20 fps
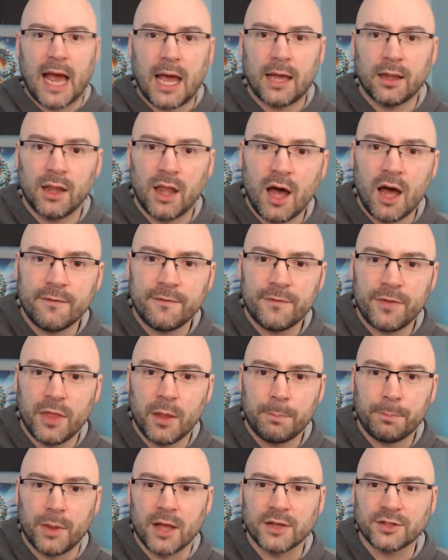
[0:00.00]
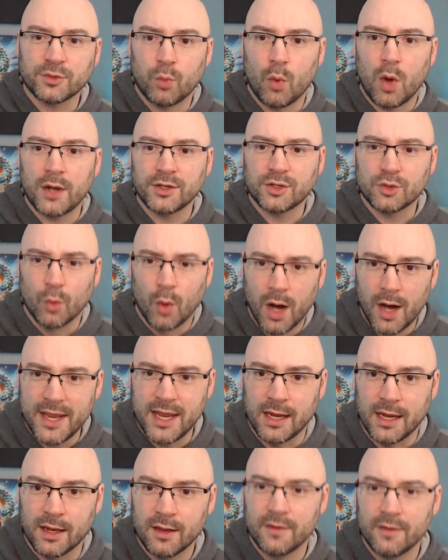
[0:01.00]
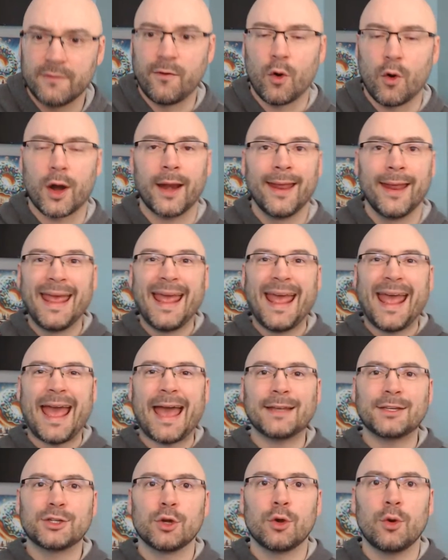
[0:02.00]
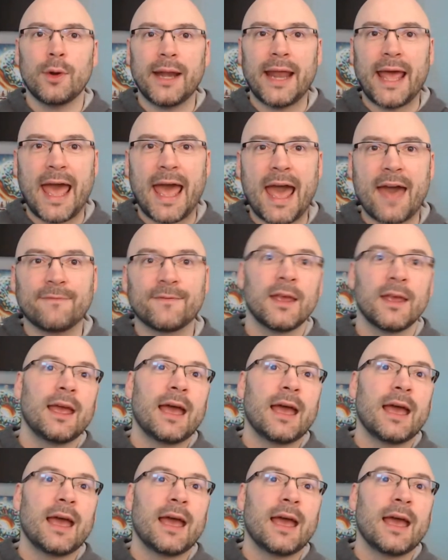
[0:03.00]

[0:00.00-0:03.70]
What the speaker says: I love the plus 120 for it at 2.5.